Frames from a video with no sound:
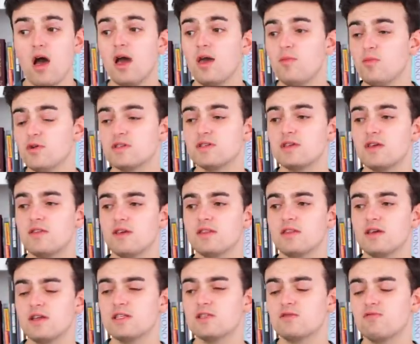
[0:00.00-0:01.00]
i personally
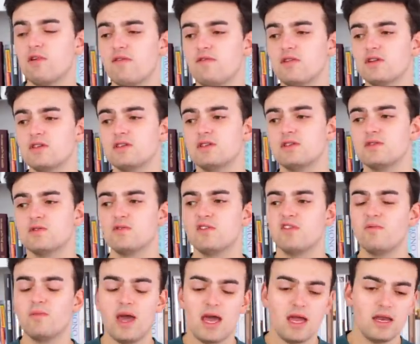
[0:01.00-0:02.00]
think that it's a reference to sort
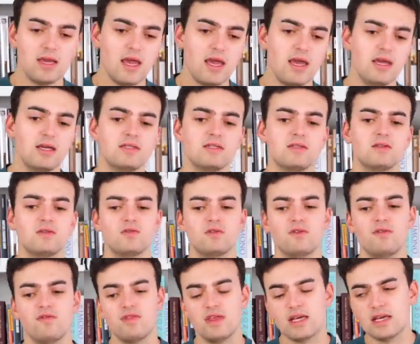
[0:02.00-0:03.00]
of panniers and
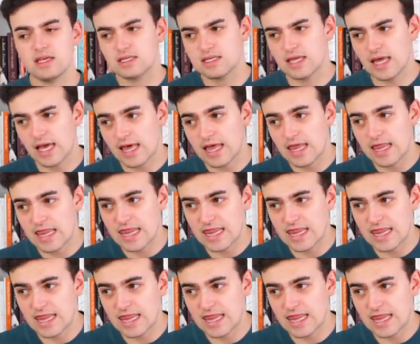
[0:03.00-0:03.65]
sort of things like